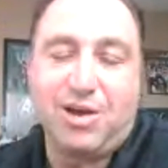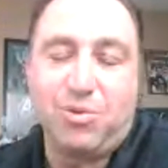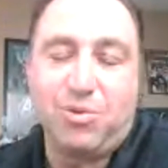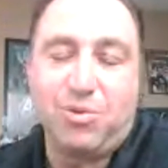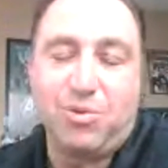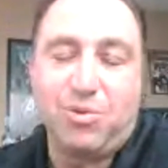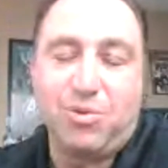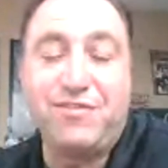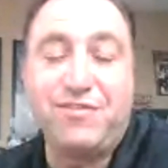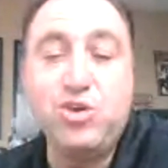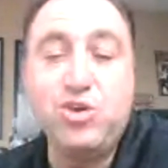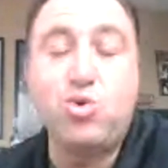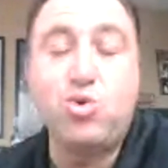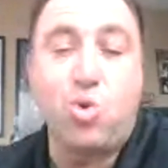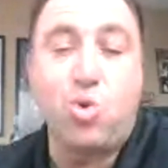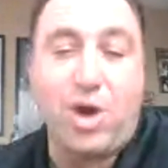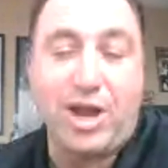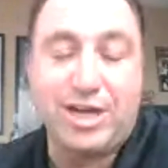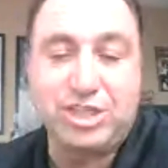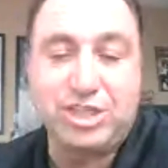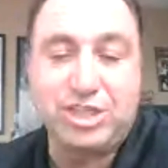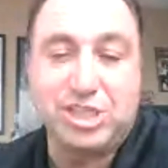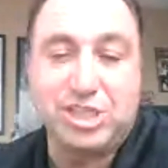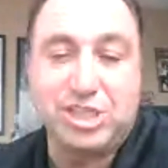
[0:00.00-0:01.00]
We had a few
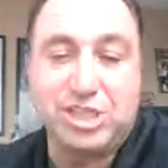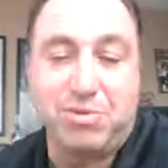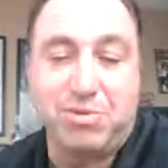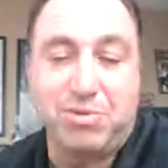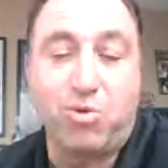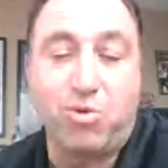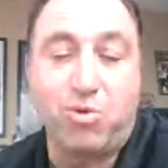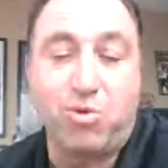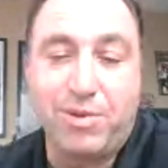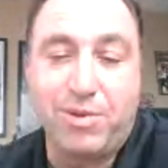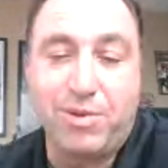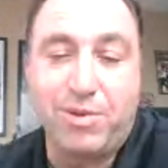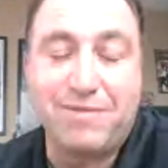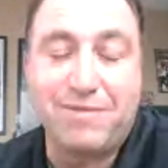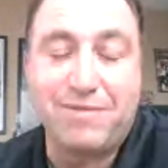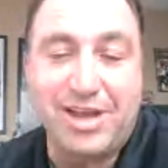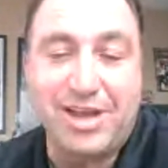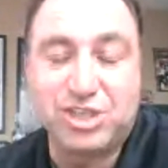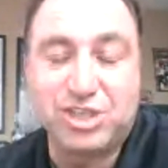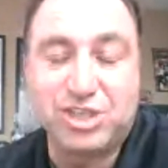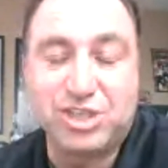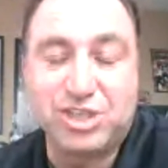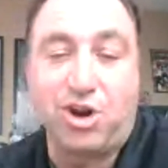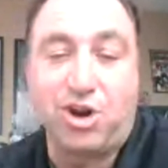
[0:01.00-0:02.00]
questions before we
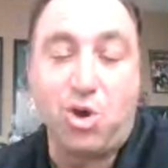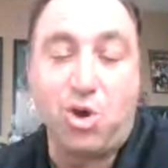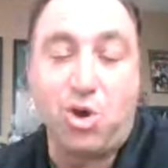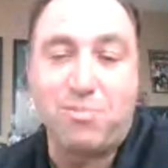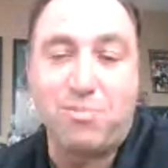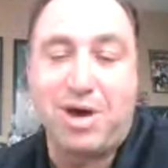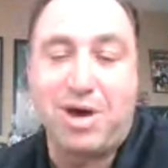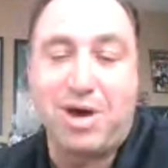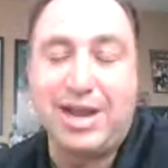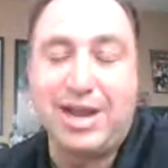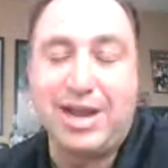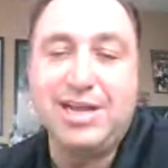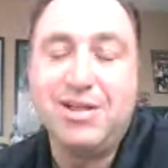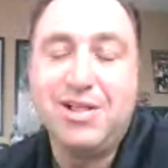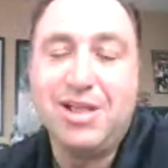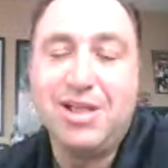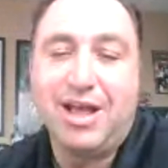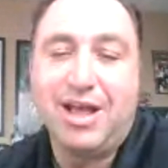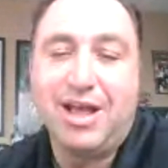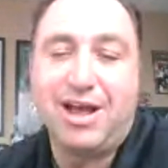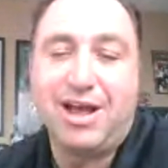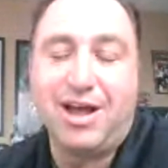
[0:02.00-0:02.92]
invested our own money.